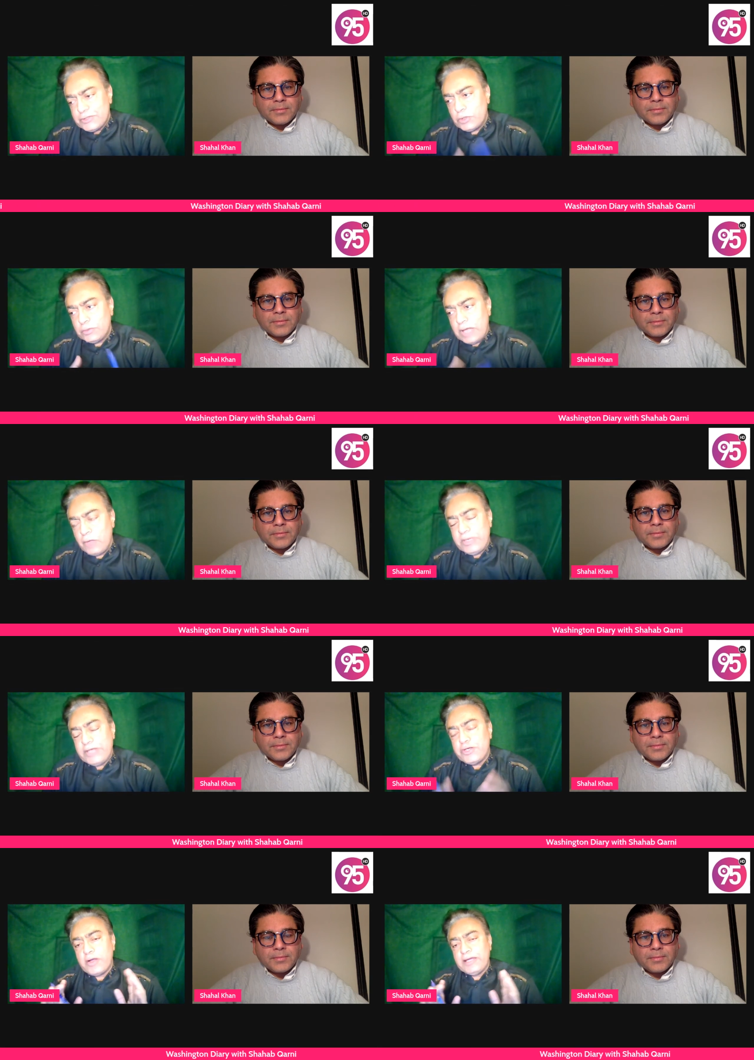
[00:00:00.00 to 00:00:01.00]
Speaker 1: So uh,
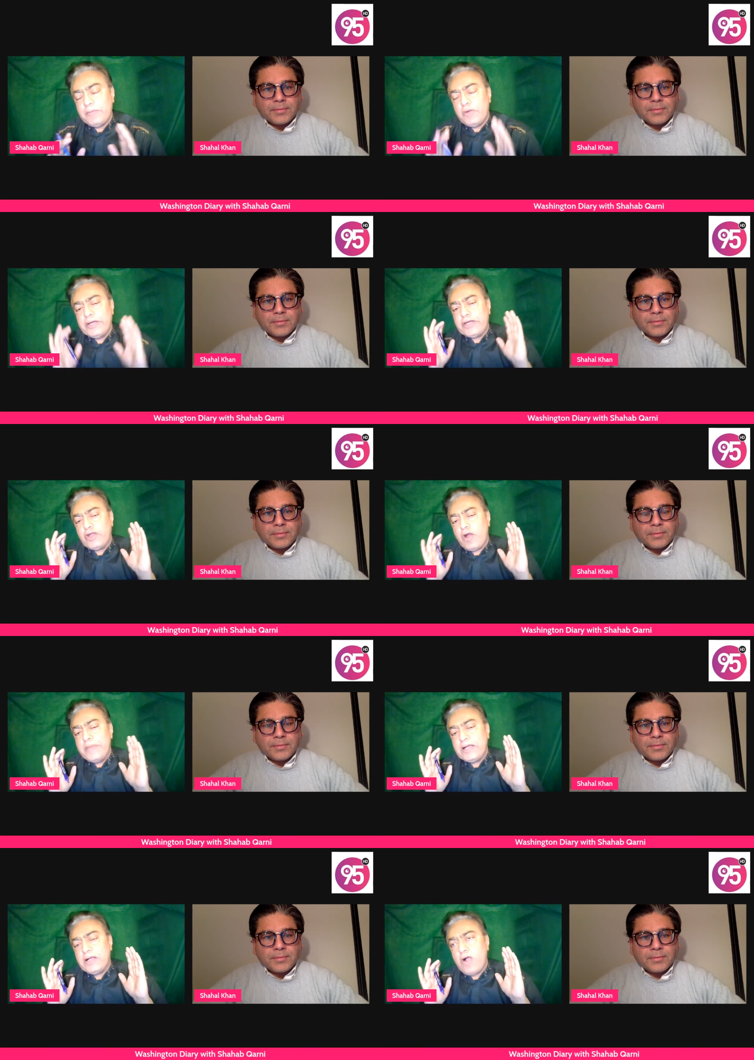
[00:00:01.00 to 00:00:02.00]
we're talking about
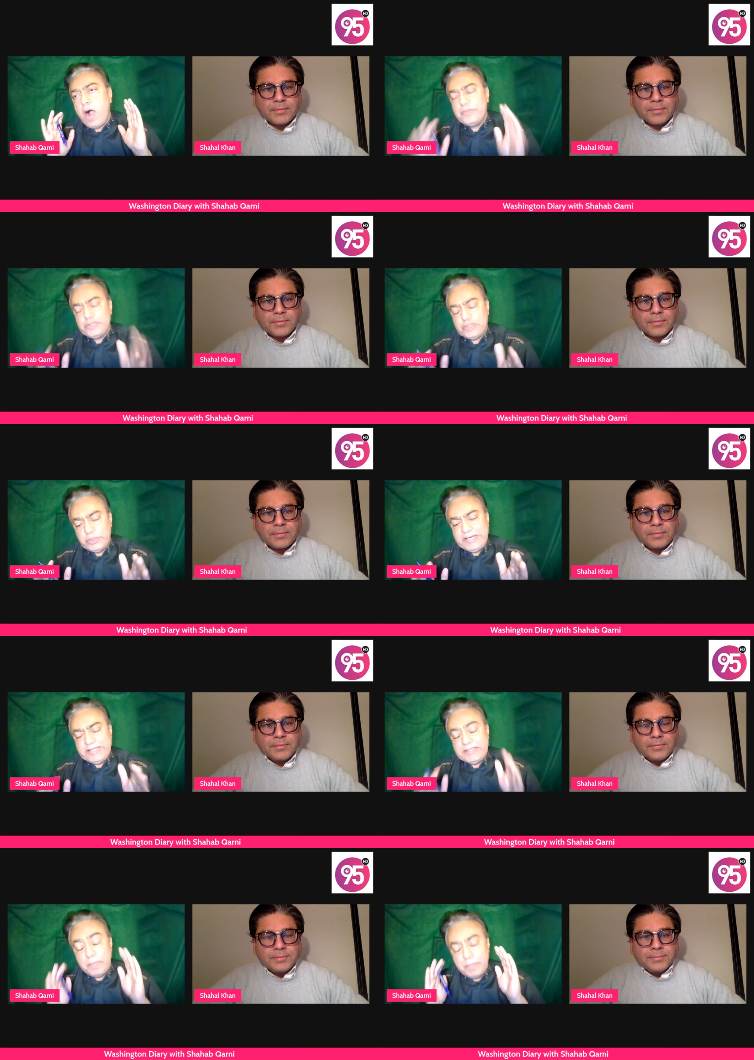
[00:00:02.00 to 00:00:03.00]
economic
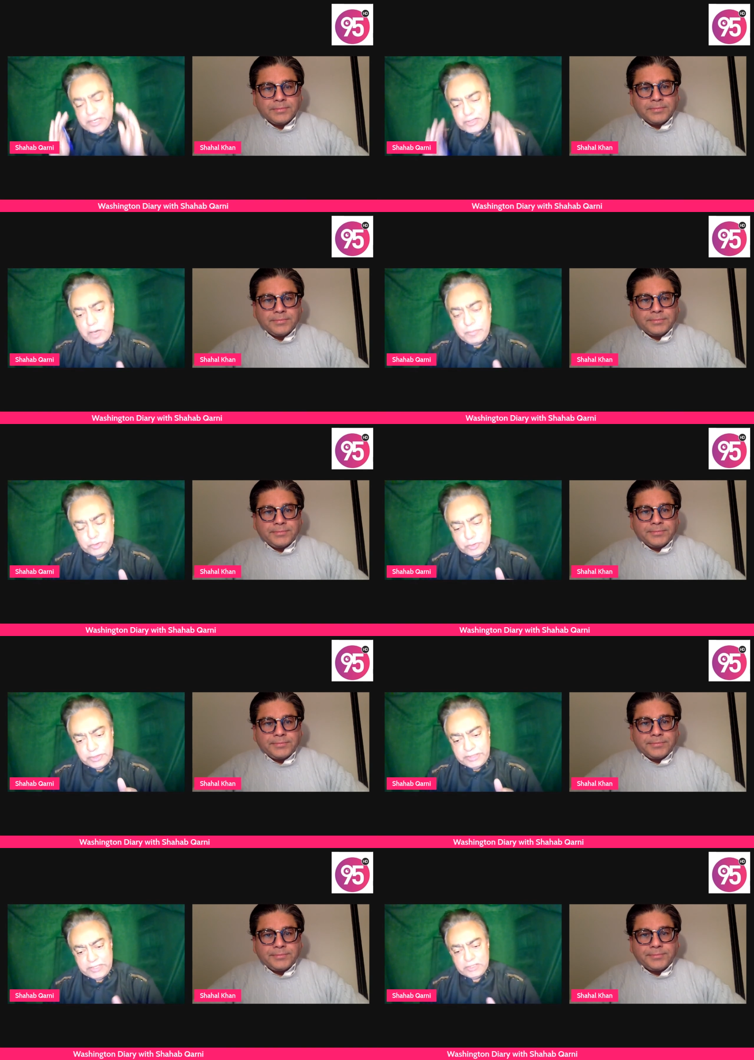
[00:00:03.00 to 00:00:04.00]
opportunity, the missed
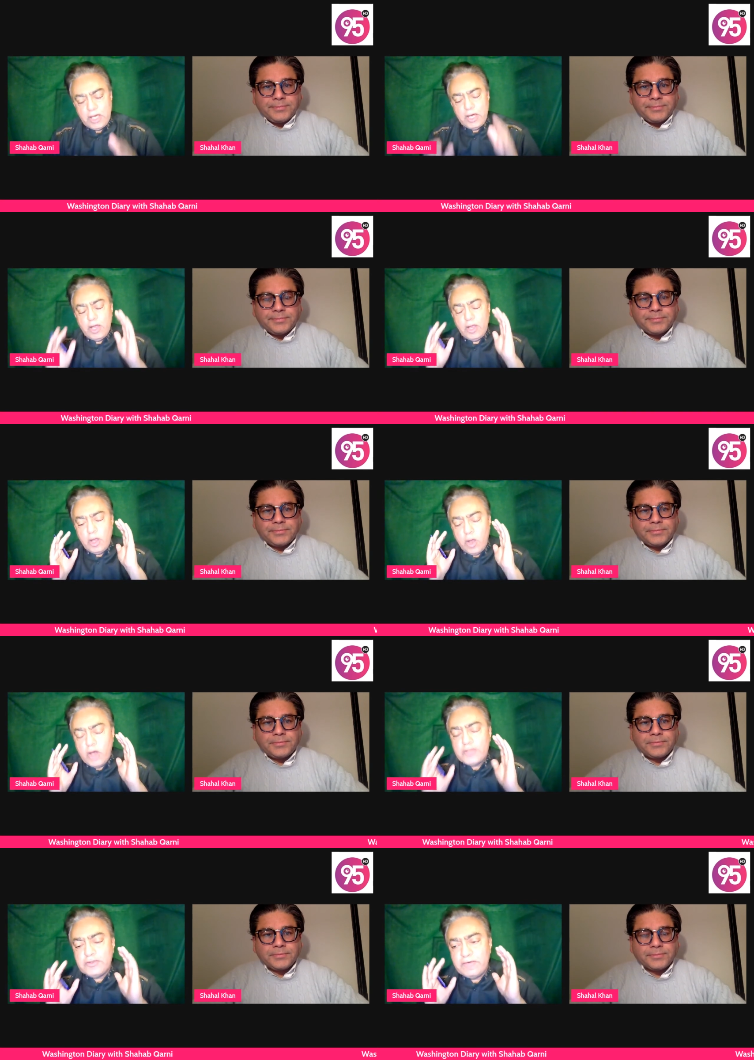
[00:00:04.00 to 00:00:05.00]
opportunities,
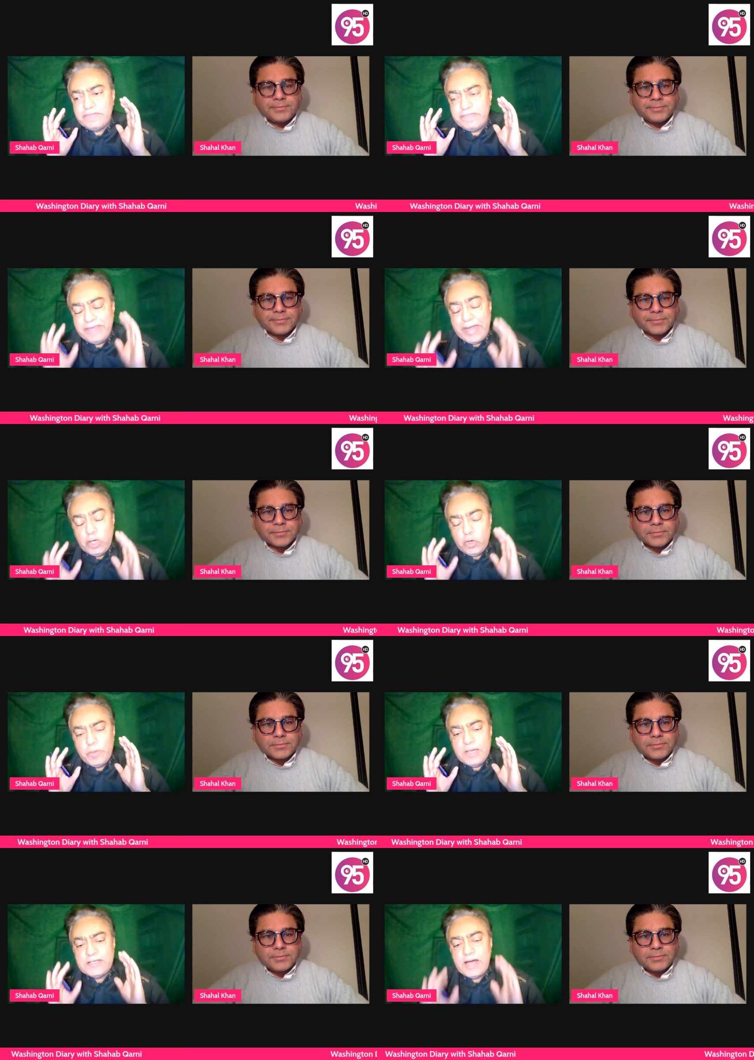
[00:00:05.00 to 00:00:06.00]
loss of
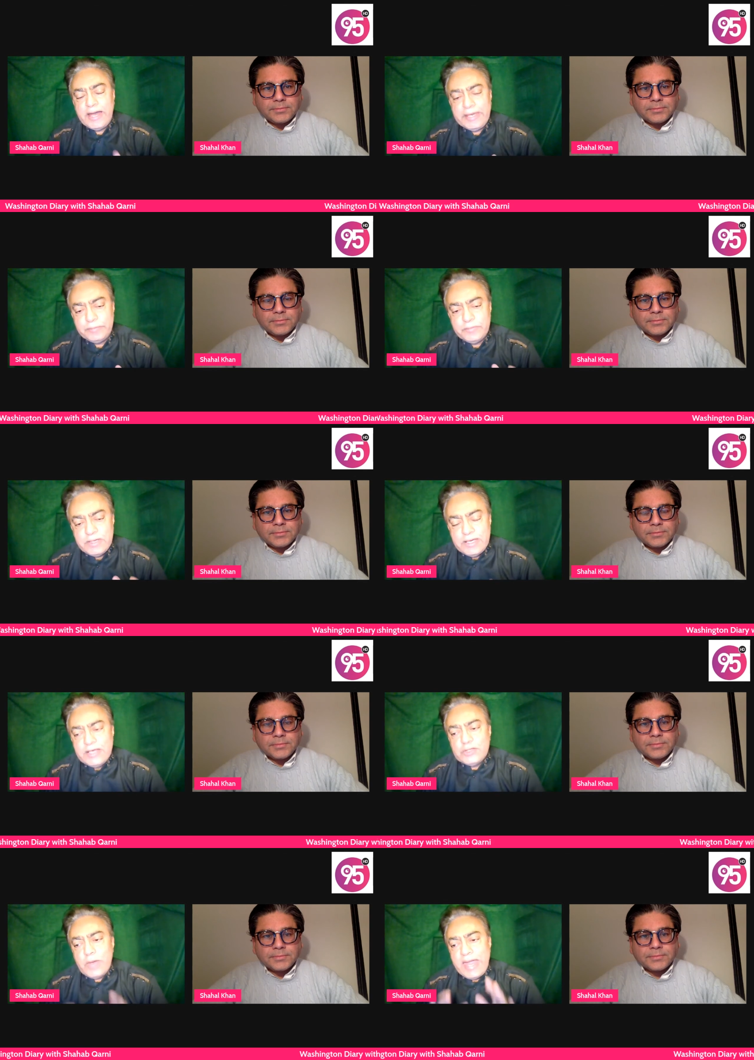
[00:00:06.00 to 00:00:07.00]
valuable time.
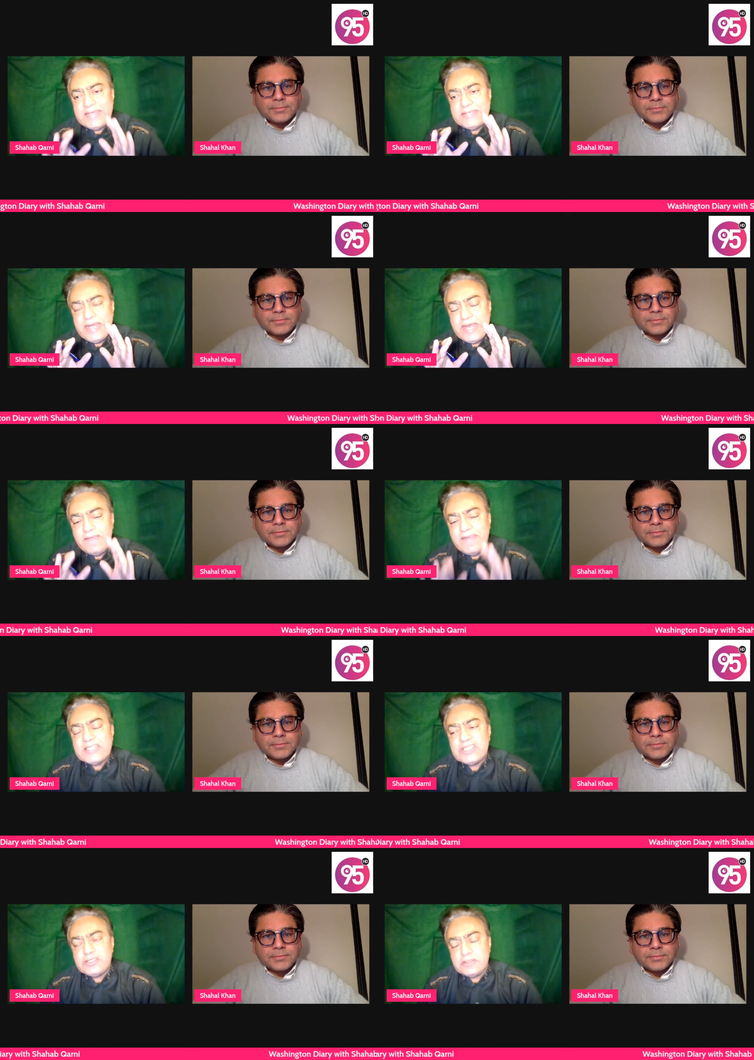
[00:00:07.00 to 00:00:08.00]
So as an
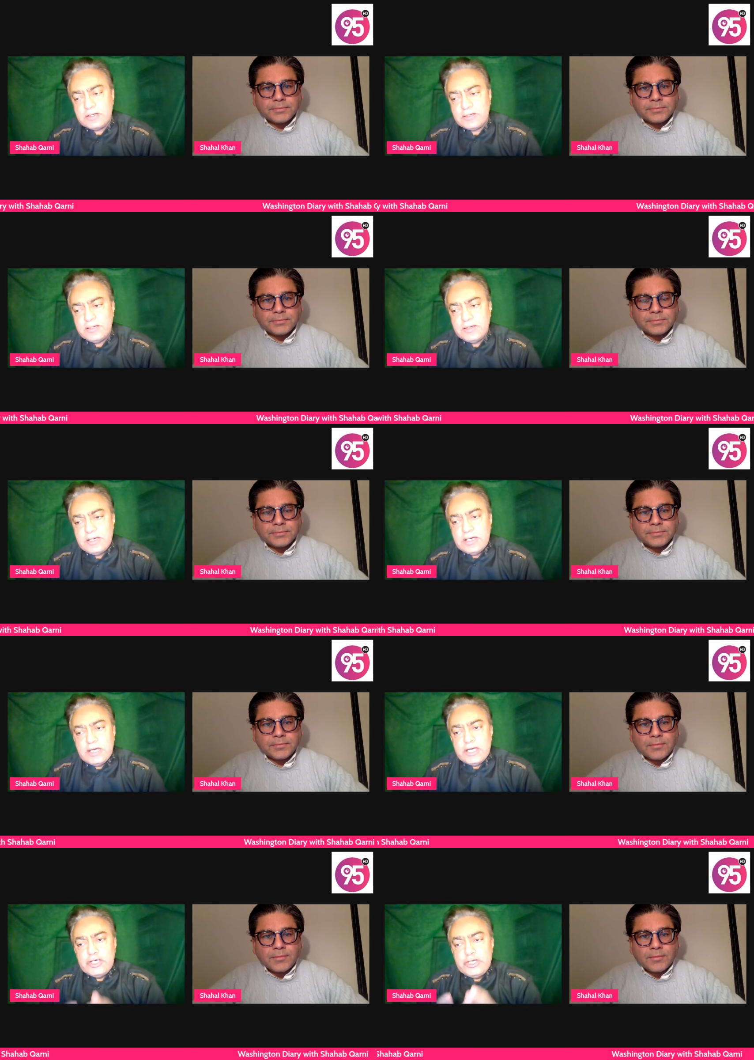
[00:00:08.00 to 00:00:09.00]
investor,
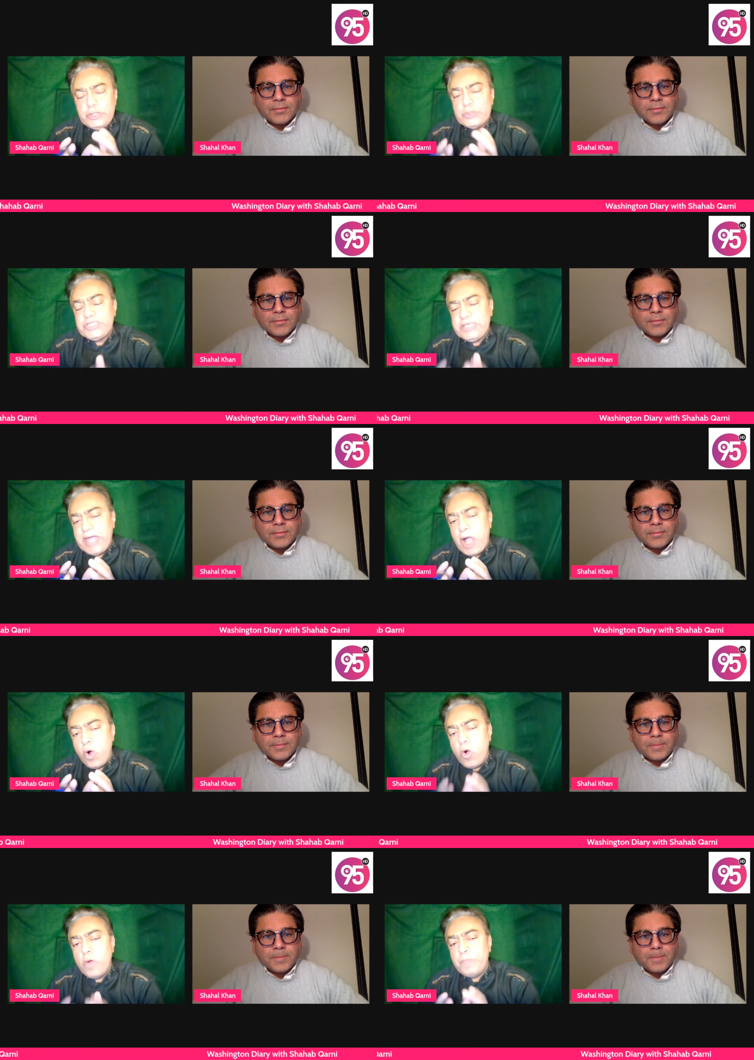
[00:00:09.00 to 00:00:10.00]
do you see a
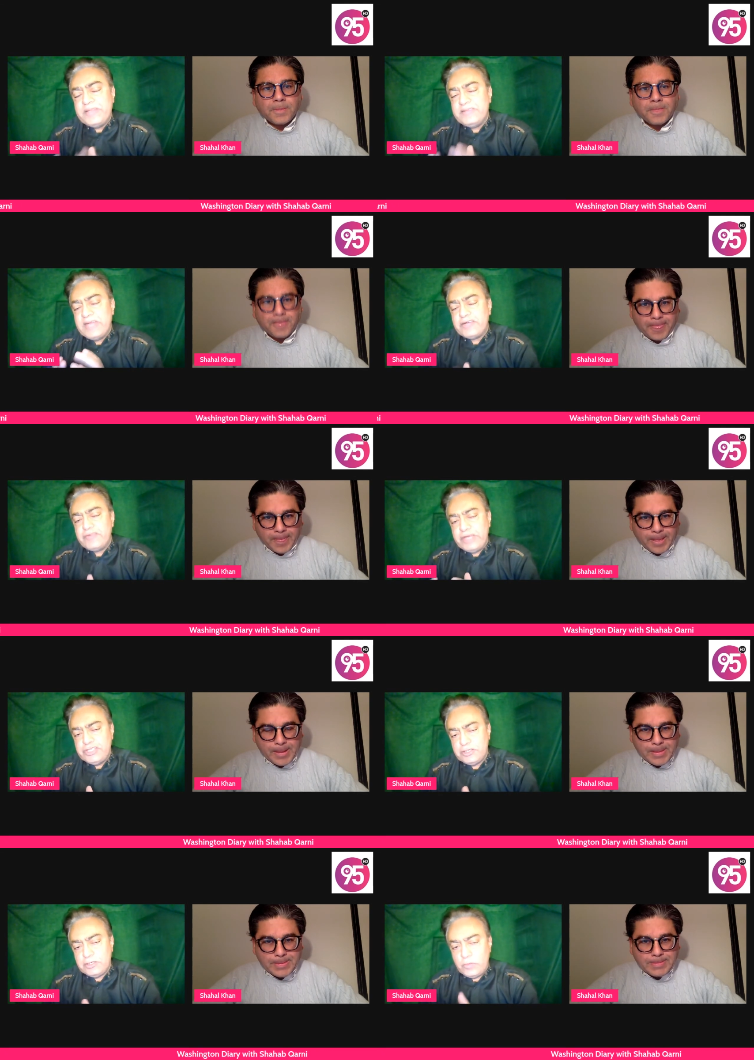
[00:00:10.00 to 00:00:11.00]
hope in that
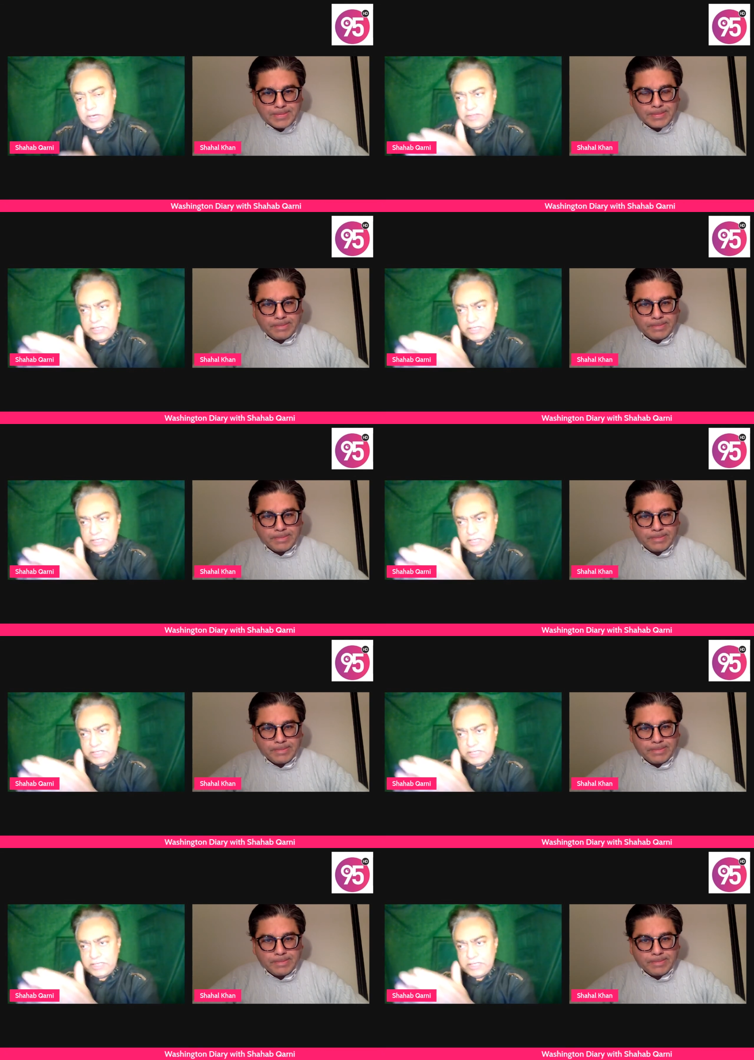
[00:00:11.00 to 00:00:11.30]
region where